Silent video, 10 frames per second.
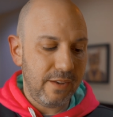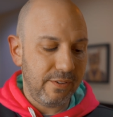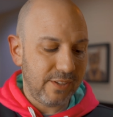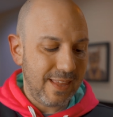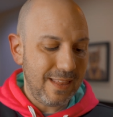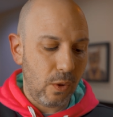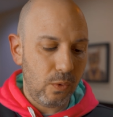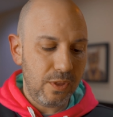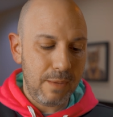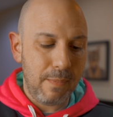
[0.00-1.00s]
difference. I think the
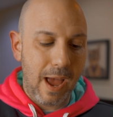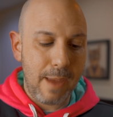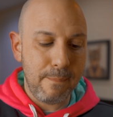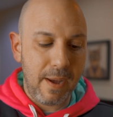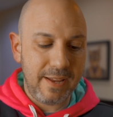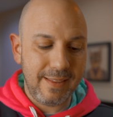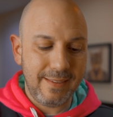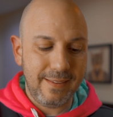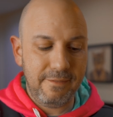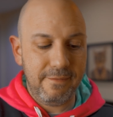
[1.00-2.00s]
only thing I might,
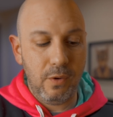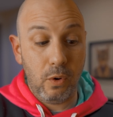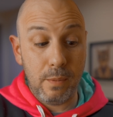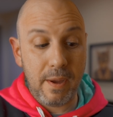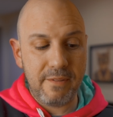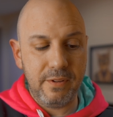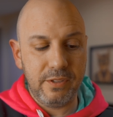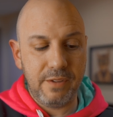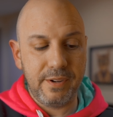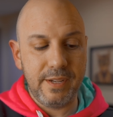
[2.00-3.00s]
or it might feel
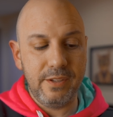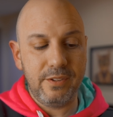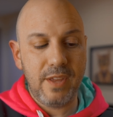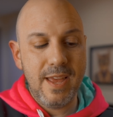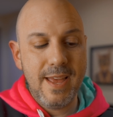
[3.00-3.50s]
different is